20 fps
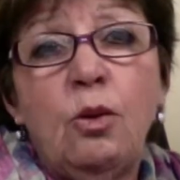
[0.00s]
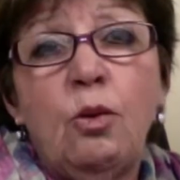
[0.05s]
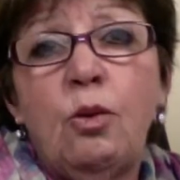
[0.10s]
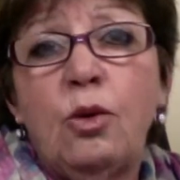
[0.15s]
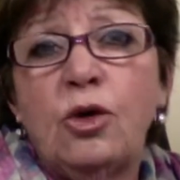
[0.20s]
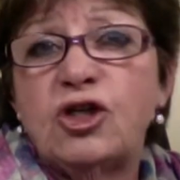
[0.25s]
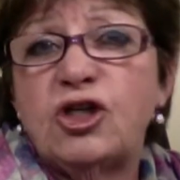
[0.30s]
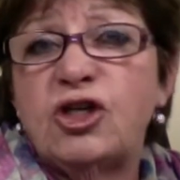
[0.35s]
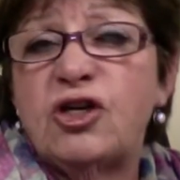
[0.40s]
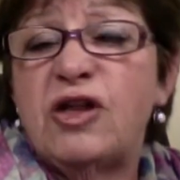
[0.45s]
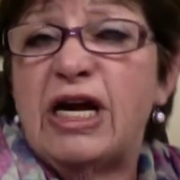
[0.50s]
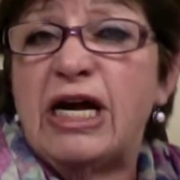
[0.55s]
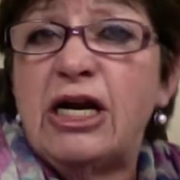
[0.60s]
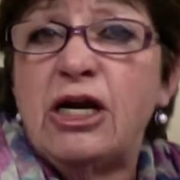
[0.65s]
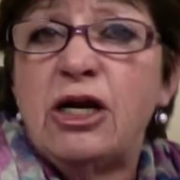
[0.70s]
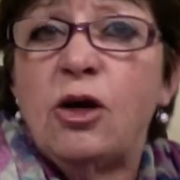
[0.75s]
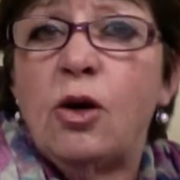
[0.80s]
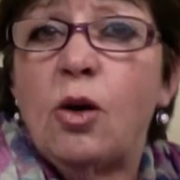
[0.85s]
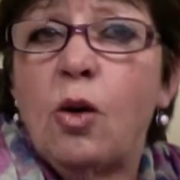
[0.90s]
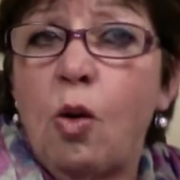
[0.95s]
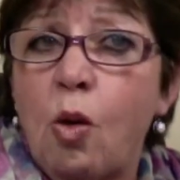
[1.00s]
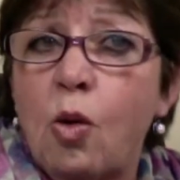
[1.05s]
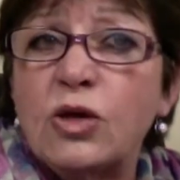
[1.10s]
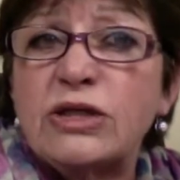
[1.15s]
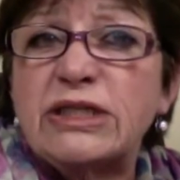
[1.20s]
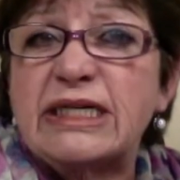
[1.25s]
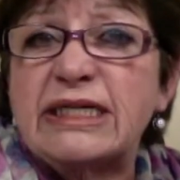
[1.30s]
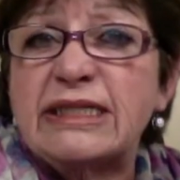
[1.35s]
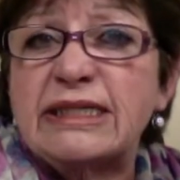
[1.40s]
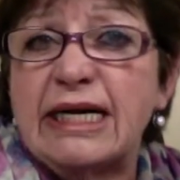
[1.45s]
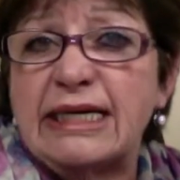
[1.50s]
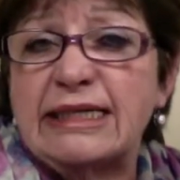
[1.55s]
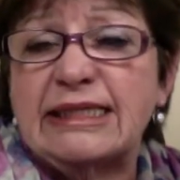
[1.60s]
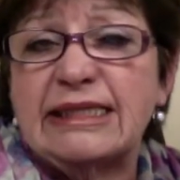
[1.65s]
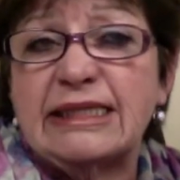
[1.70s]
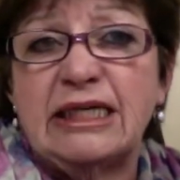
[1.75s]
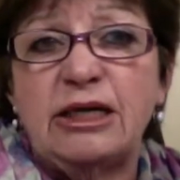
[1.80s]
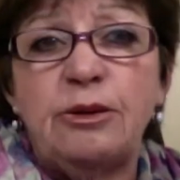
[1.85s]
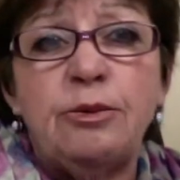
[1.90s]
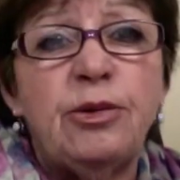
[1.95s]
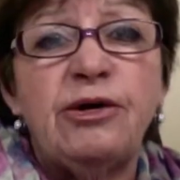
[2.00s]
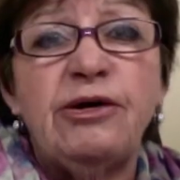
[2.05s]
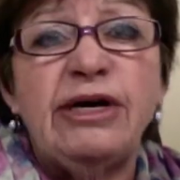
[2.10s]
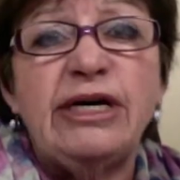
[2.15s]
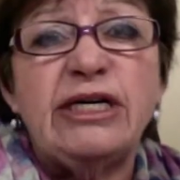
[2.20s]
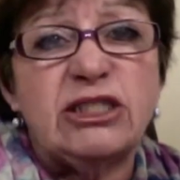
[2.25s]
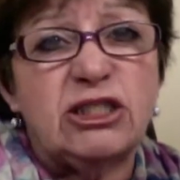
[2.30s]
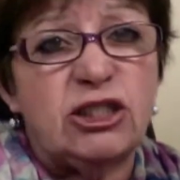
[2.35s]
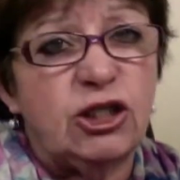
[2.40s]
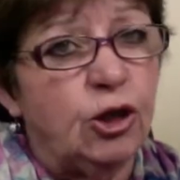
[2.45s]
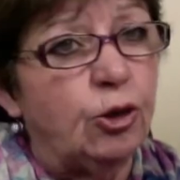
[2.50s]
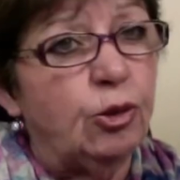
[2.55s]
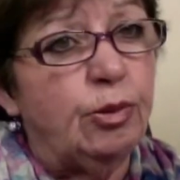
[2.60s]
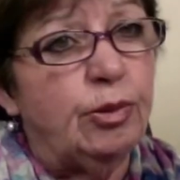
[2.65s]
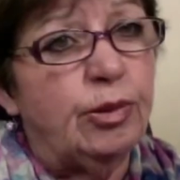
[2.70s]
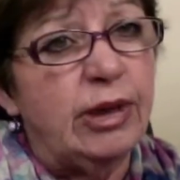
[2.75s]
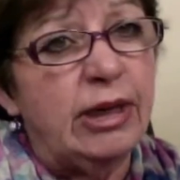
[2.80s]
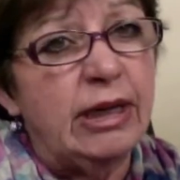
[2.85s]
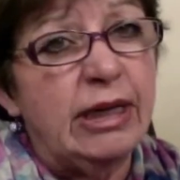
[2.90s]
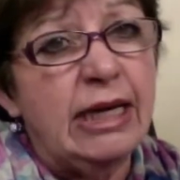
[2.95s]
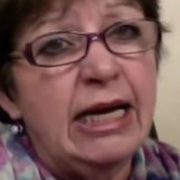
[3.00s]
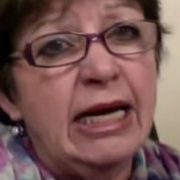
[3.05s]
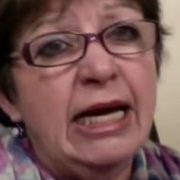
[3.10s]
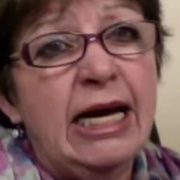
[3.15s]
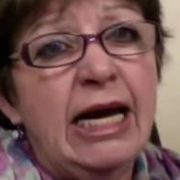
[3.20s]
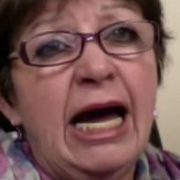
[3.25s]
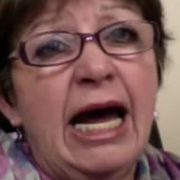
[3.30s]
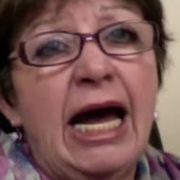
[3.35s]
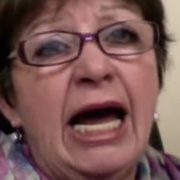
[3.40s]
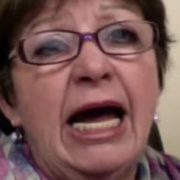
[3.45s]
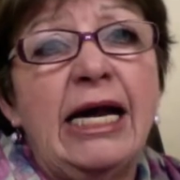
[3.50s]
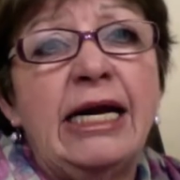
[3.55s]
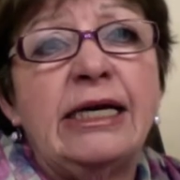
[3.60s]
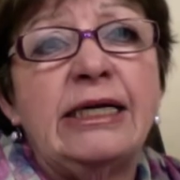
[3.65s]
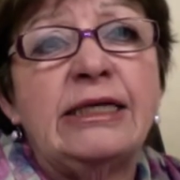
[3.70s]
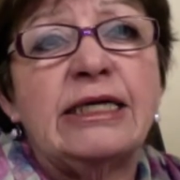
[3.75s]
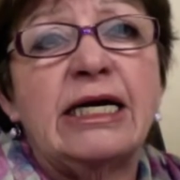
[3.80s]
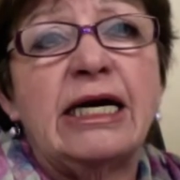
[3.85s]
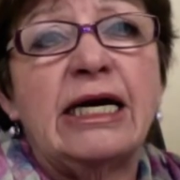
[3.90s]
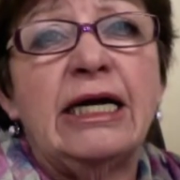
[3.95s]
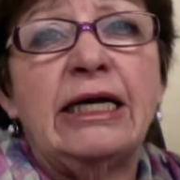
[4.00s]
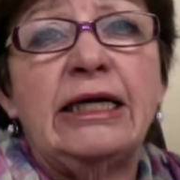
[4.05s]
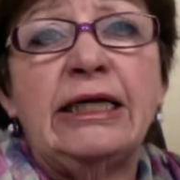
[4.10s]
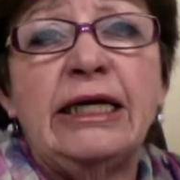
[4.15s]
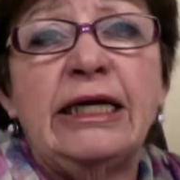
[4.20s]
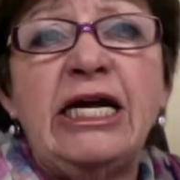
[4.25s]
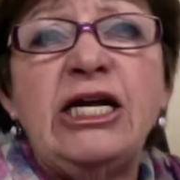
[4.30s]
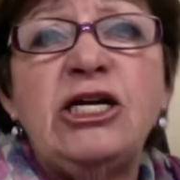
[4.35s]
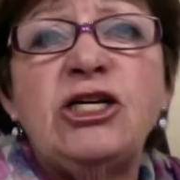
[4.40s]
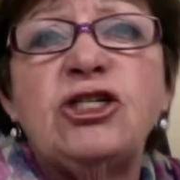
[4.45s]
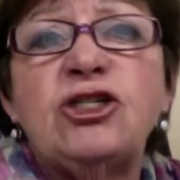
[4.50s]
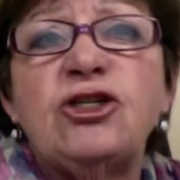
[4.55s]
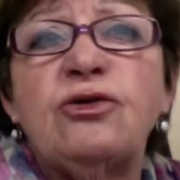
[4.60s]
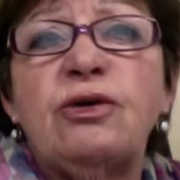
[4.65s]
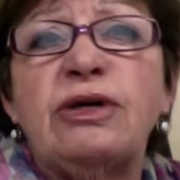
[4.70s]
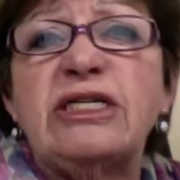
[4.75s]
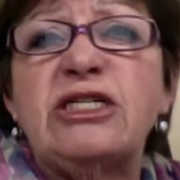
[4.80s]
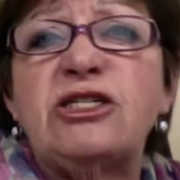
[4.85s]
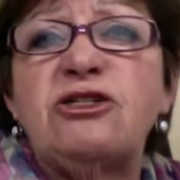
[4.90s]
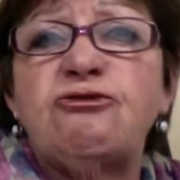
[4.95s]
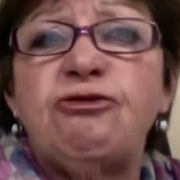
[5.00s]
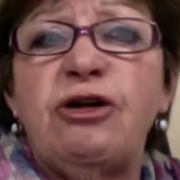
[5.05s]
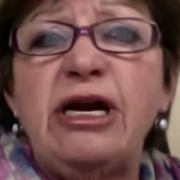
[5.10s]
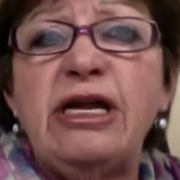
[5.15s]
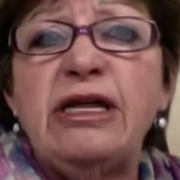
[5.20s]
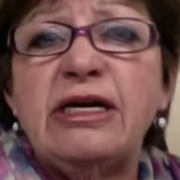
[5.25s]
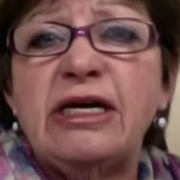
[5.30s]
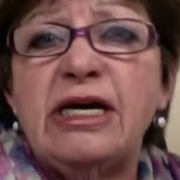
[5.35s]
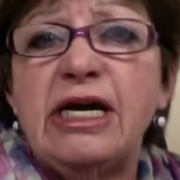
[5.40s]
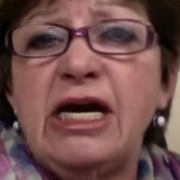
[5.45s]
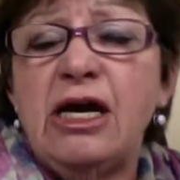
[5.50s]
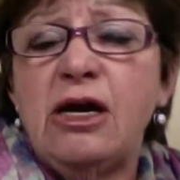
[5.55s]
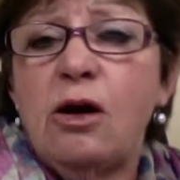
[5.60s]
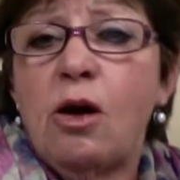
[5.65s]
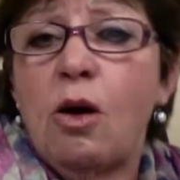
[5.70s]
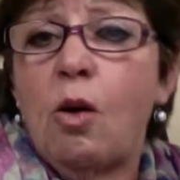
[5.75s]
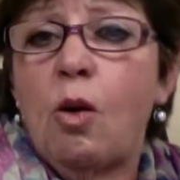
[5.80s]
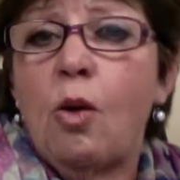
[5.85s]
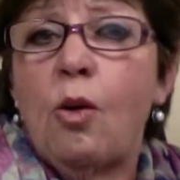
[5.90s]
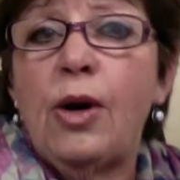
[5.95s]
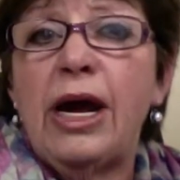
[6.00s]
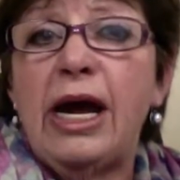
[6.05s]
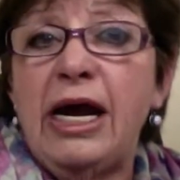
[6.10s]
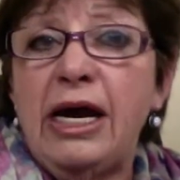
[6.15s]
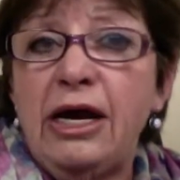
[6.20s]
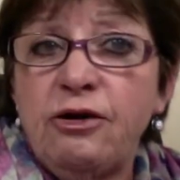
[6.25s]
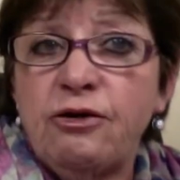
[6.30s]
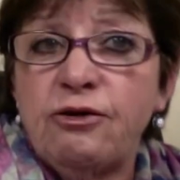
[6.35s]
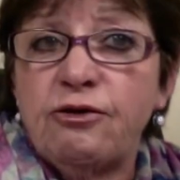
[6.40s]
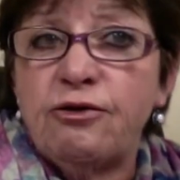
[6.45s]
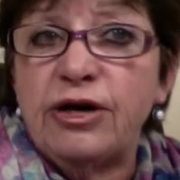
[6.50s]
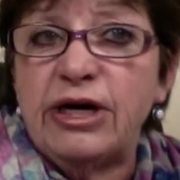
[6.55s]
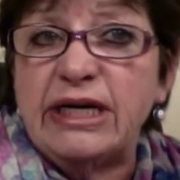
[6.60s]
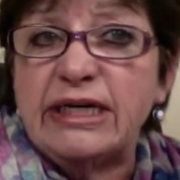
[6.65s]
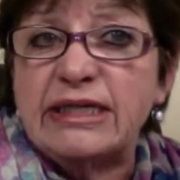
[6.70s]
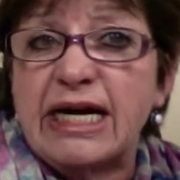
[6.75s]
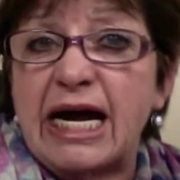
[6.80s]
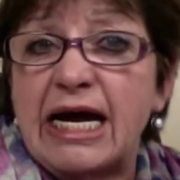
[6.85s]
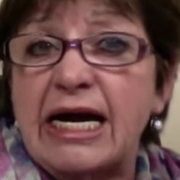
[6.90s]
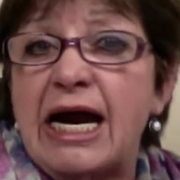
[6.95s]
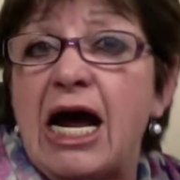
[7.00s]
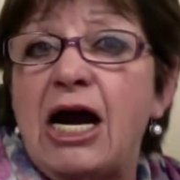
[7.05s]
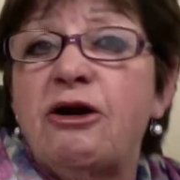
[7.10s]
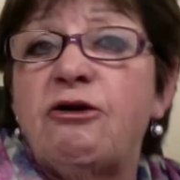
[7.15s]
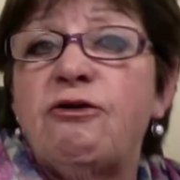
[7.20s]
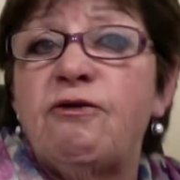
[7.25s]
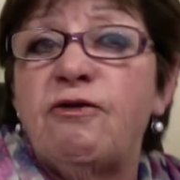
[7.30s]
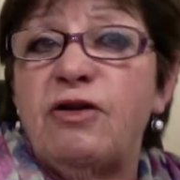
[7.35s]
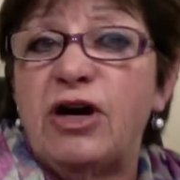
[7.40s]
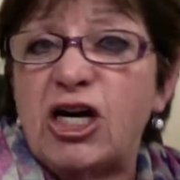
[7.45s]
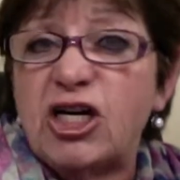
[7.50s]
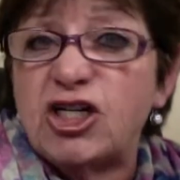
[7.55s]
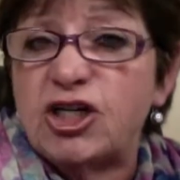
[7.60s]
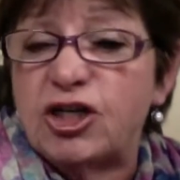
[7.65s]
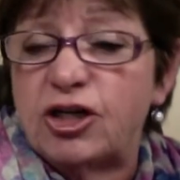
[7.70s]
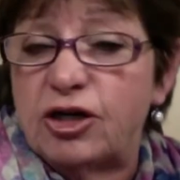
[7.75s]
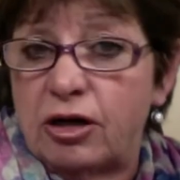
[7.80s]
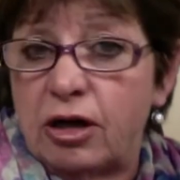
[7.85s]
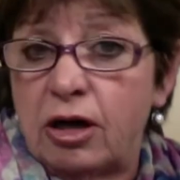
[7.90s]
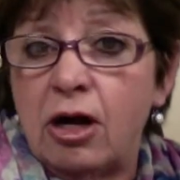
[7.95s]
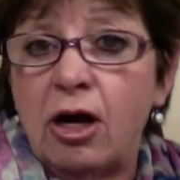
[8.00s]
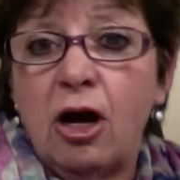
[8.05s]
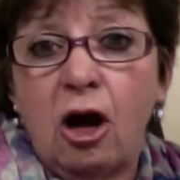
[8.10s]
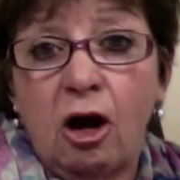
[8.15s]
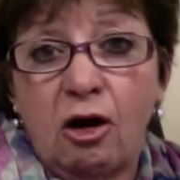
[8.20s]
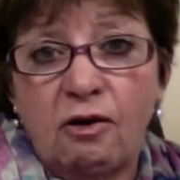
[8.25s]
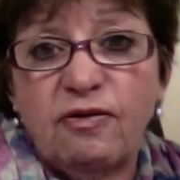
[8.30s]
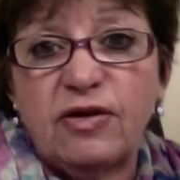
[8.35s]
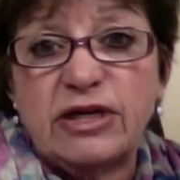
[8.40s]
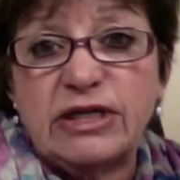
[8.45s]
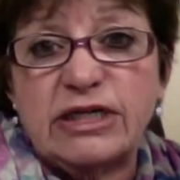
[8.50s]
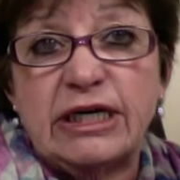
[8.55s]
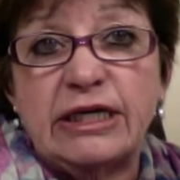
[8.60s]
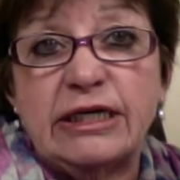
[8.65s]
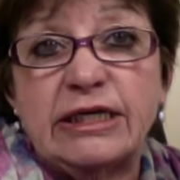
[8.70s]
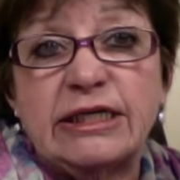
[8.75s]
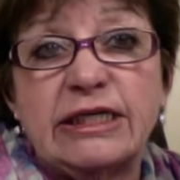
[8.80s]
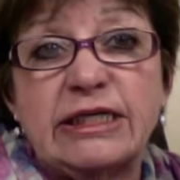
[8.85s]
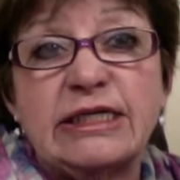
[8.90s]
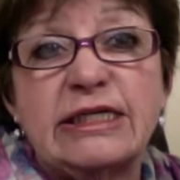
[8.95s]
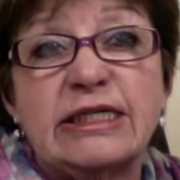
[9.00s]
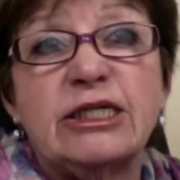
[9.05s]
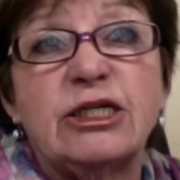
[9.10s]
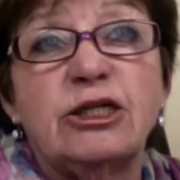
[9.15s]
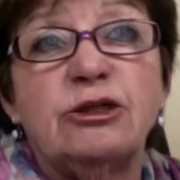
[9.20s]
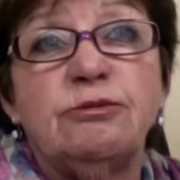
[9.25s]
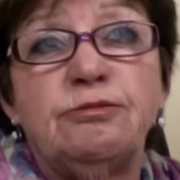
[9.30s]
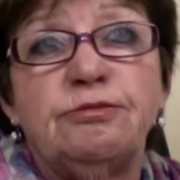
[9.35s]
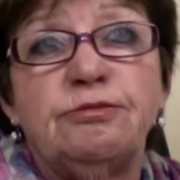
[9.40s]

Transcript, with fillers: which then causes a slippery slope and leads to a strengthening or increase and aggravation of the tinnitus.